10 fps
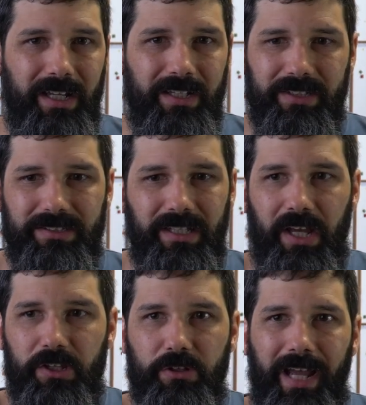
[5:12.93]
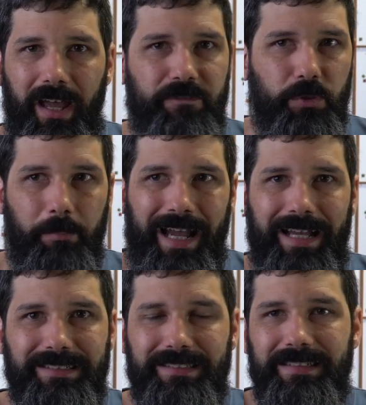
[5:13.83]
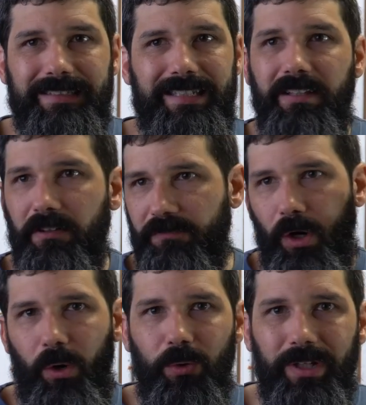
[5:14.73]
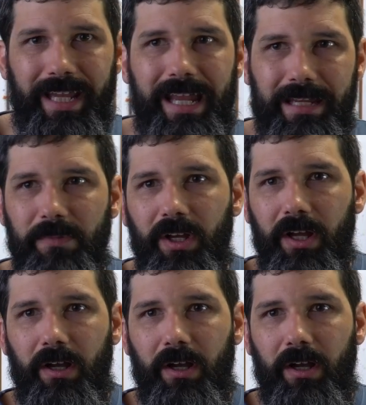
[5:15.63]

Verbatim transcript: because you'd have to pass the state of the whole game